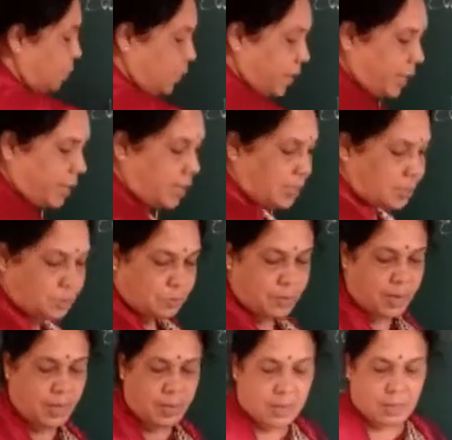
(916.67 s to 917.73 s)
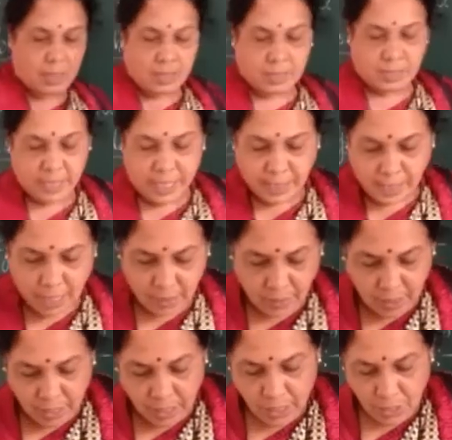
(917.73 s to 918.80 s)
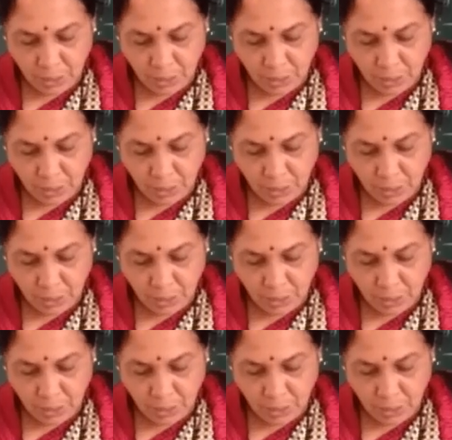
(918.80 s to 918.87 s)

Okay dear student, these are the